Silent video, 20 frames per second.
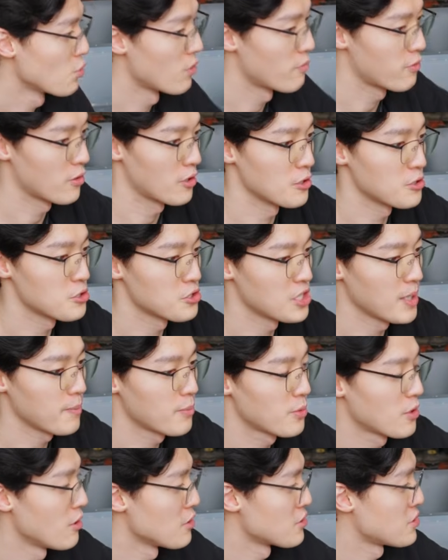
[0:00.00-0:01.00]
the overall
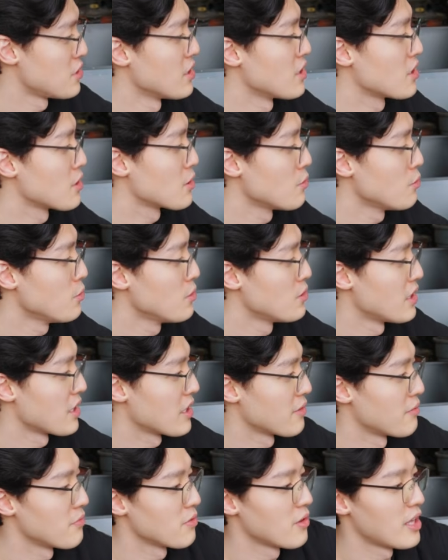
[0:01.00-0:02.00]
shape, but also include
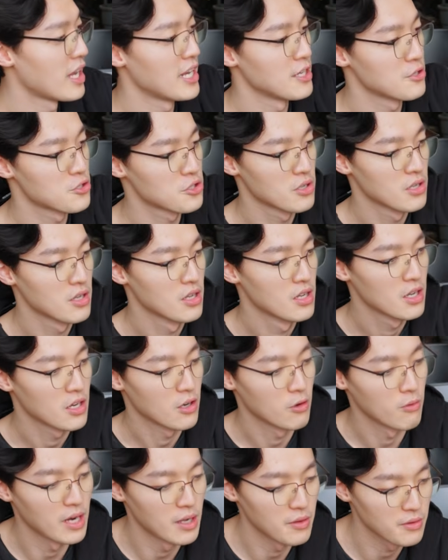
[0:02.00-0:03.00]
like a flange
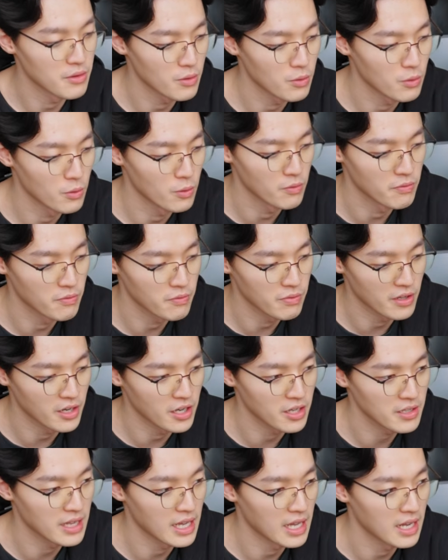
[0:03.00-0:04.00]
around the whole
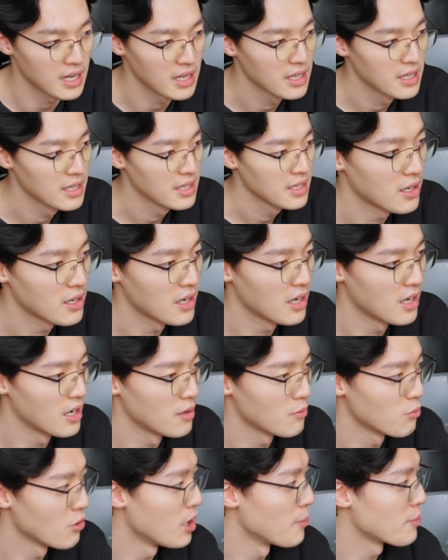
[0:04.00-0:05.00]
flare that
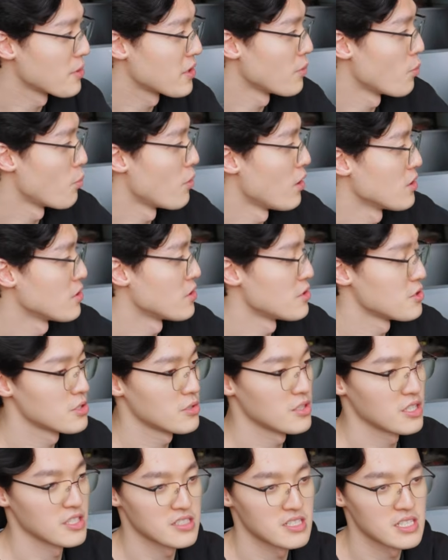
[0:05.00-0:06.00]
Rob could weld
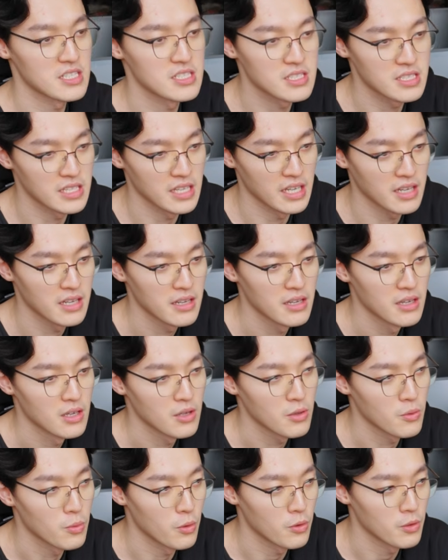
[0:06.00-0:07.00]
onto the existing
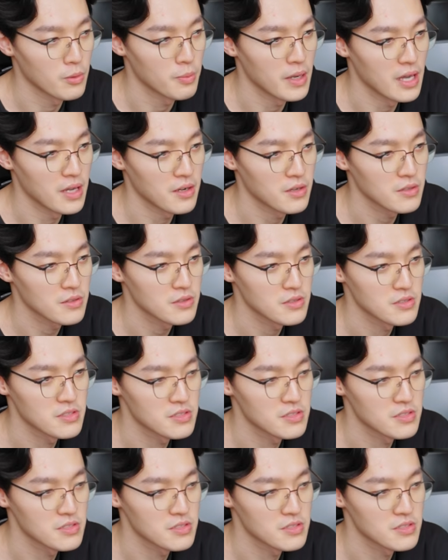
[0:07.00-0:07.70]
quarter panel.